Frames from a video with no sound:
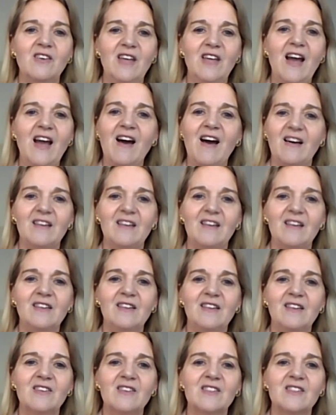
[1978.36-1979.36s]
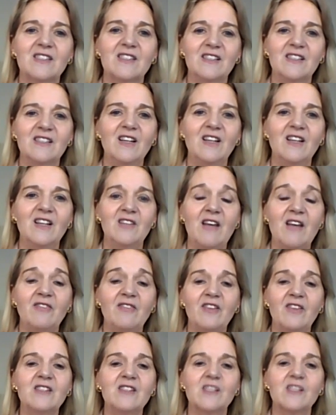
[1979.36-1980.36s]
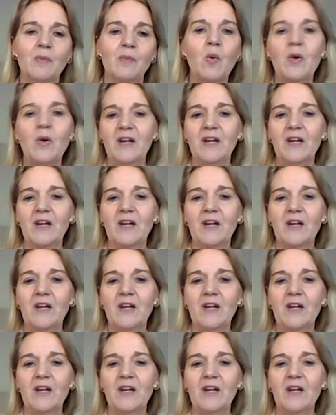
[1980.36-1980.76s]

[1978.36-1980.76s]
So, there's, definitely support and